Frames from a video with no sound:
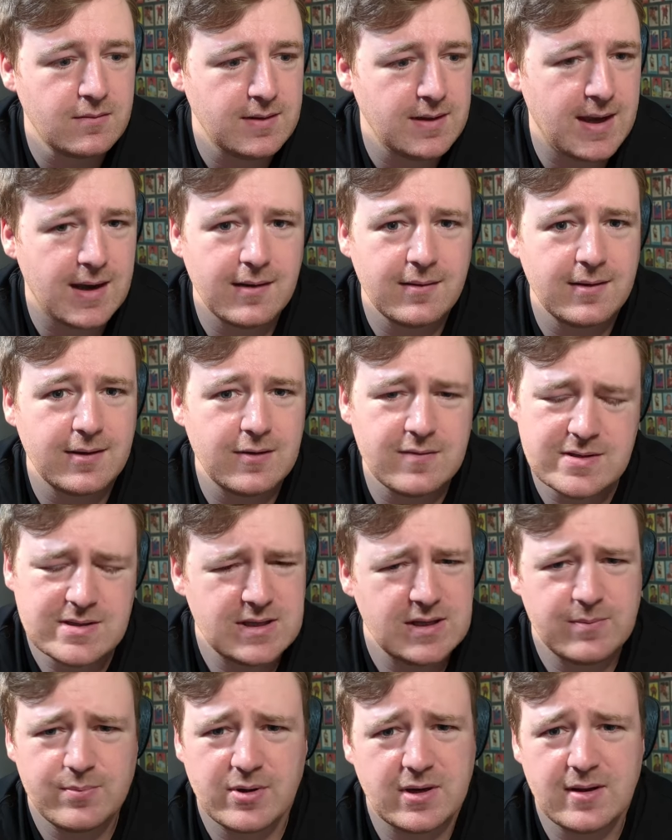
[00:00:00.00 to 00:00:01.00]
yeah, it,
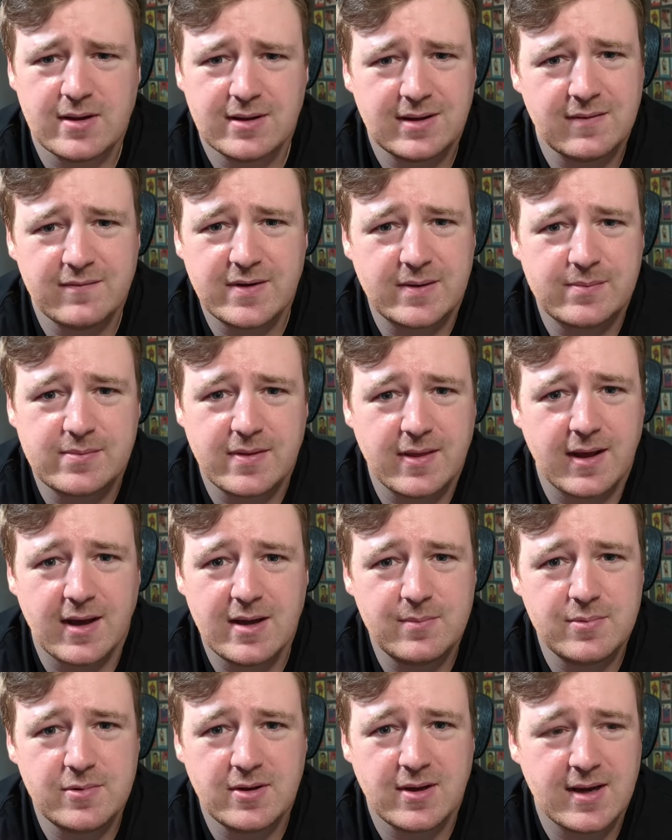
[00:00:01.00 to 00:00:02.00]
it pretty it lived up to the
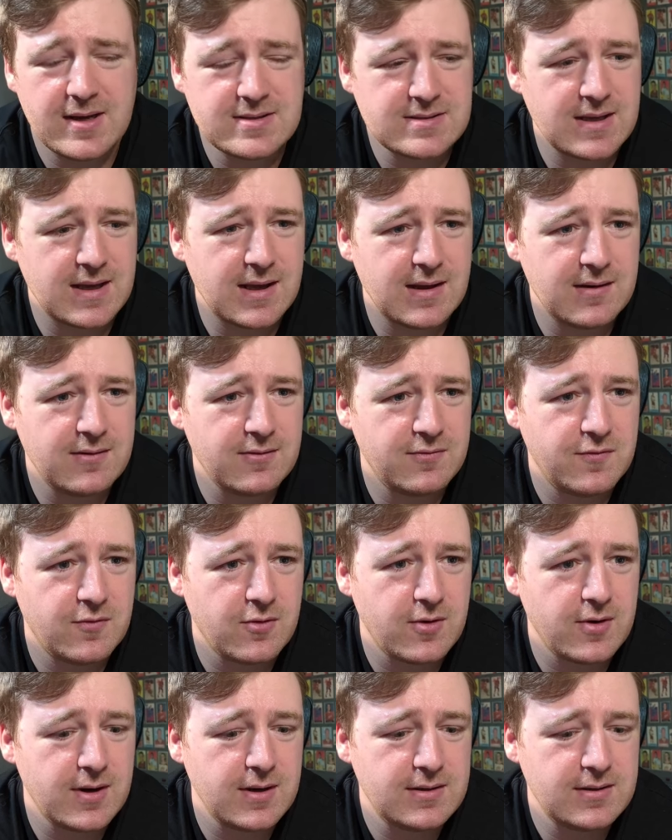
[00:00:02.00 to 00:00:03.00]
hype you guys had
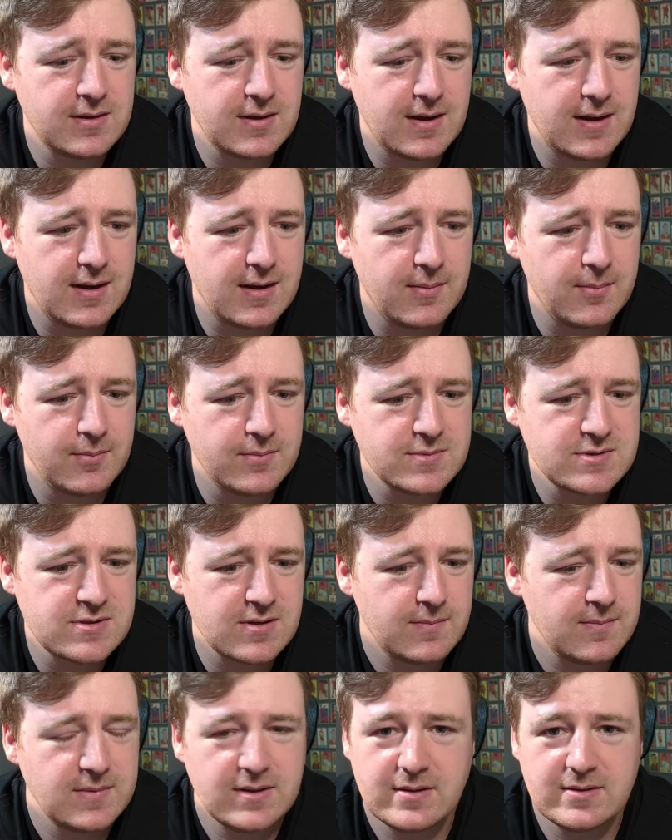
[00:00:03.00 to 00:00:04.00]
for it. Um,
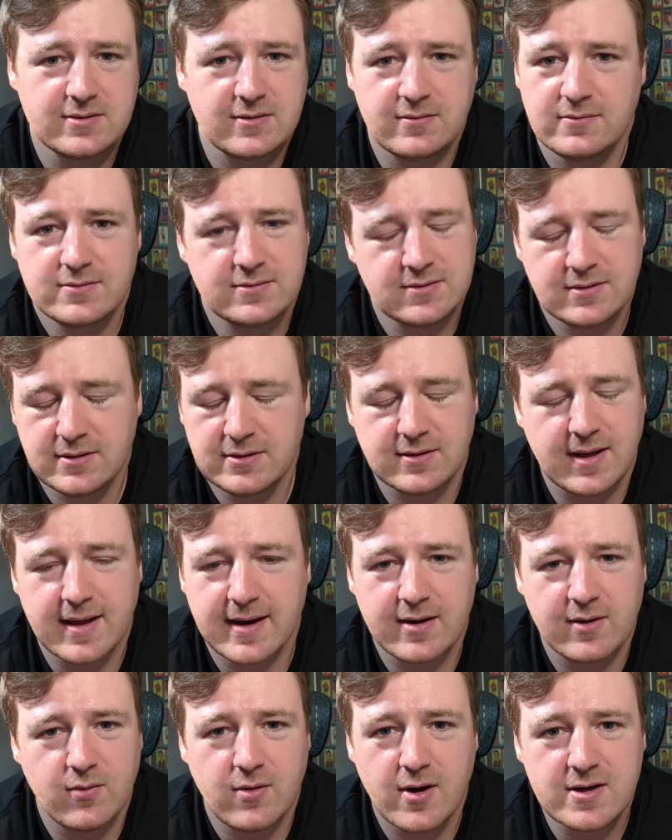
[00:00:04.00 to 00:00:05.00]
so I'm
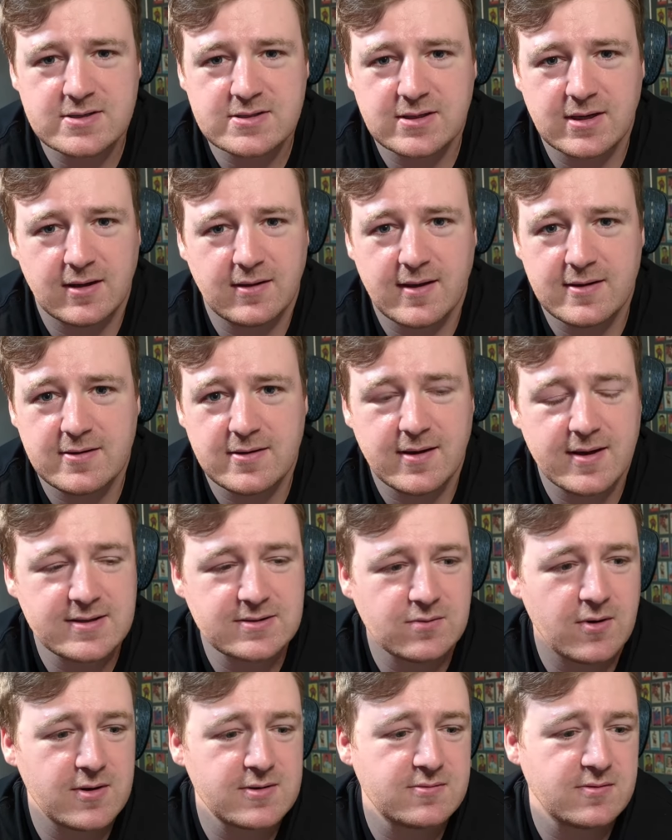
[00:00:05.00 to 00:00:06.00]
glad I watched it. Glad you
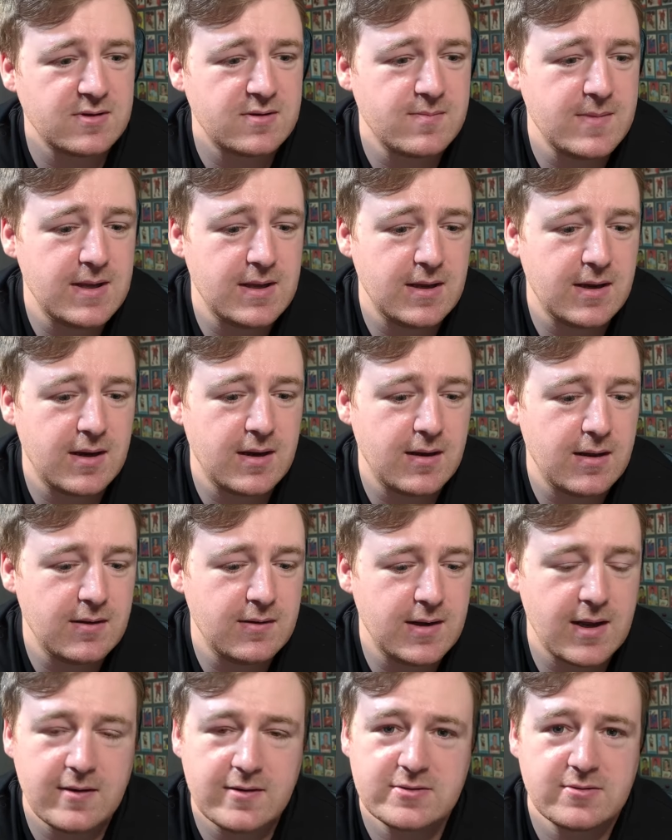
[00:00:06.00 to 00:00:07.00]
guys watched with me. Uh,
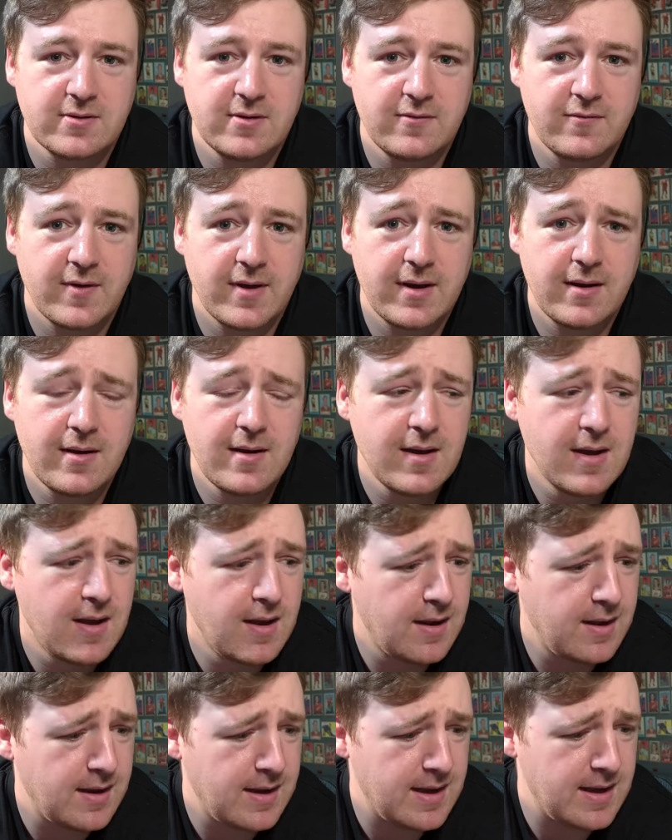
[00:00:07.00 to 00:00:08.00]
yeah, it was really fun.
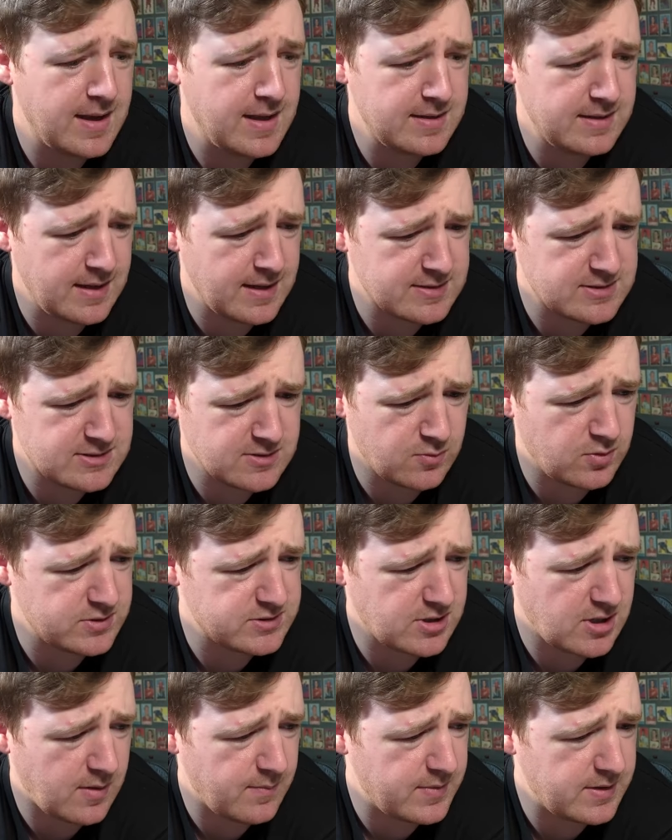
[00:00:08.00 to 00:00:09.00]
And yeah, so we'll
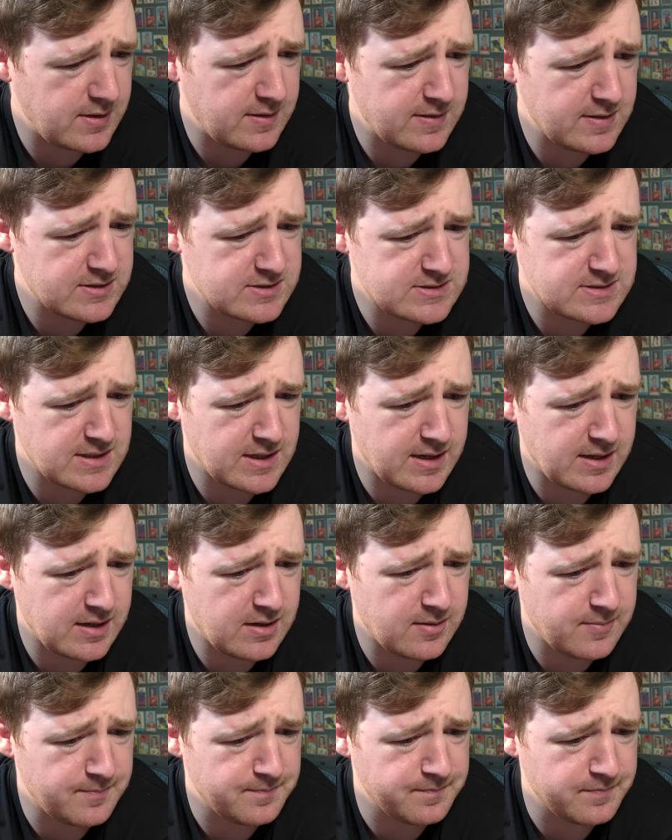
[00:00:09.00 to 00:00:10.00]
just hop into this.
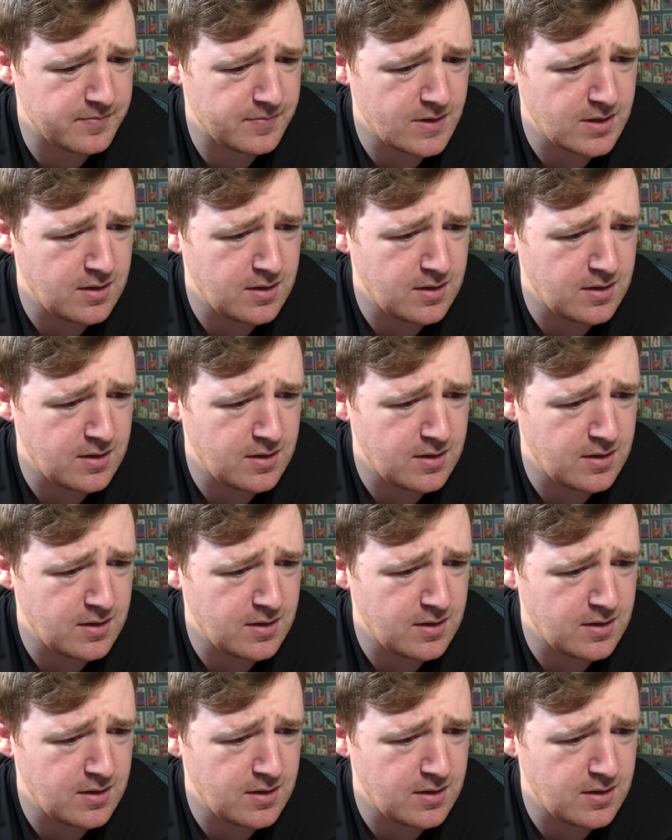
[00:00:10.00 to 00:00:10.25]
Um,